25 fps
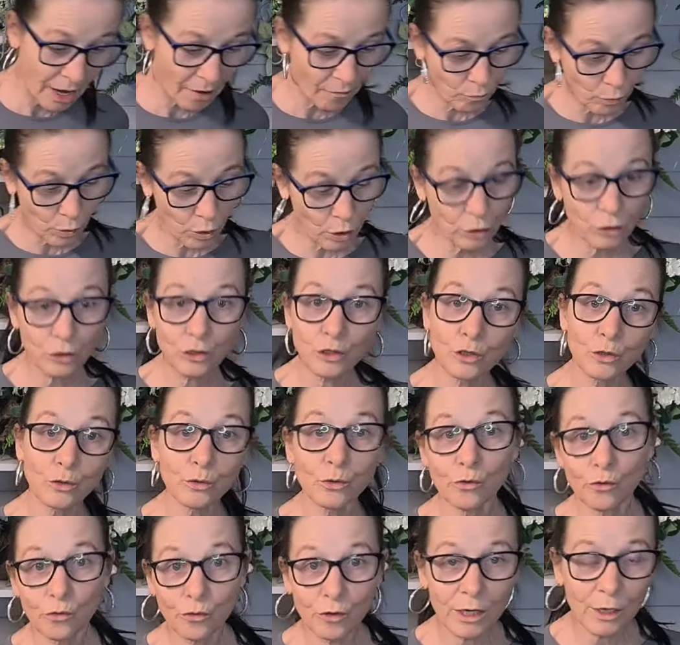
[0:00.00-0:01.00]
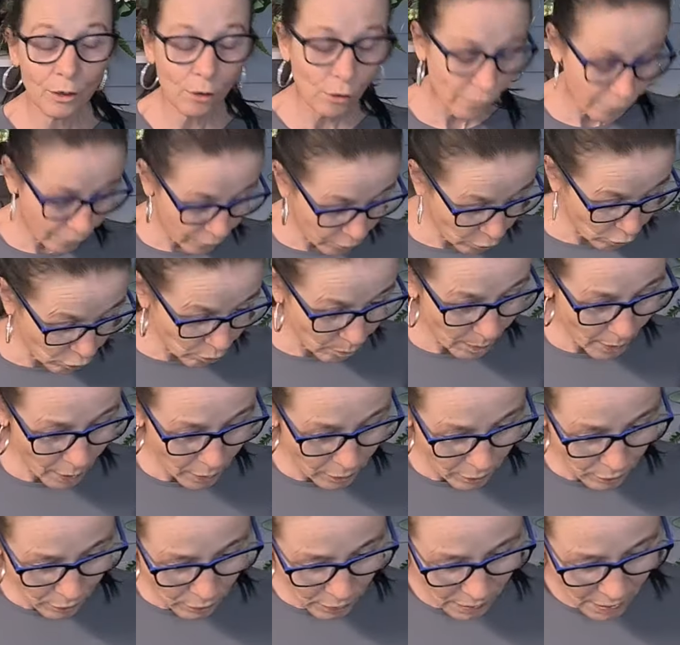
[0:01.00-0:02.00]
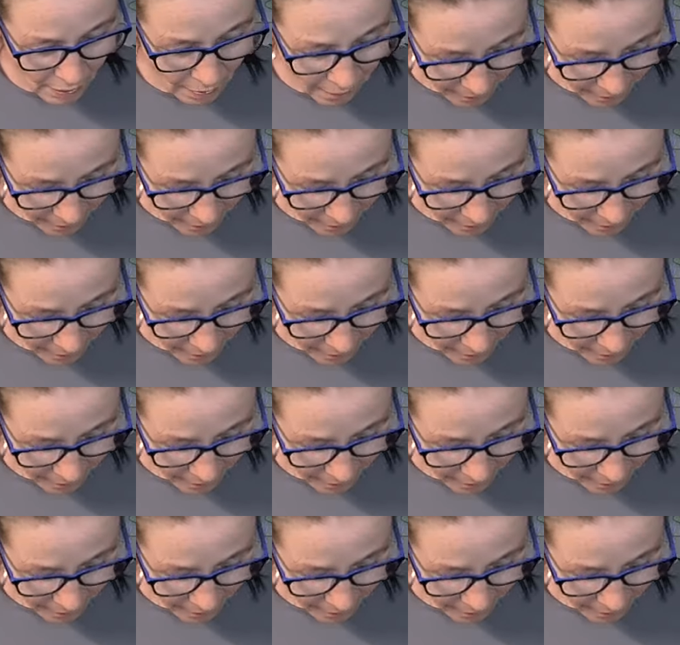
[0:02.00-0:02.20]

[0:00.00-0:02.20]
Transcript: have 1, 2, 3 or 4 bows,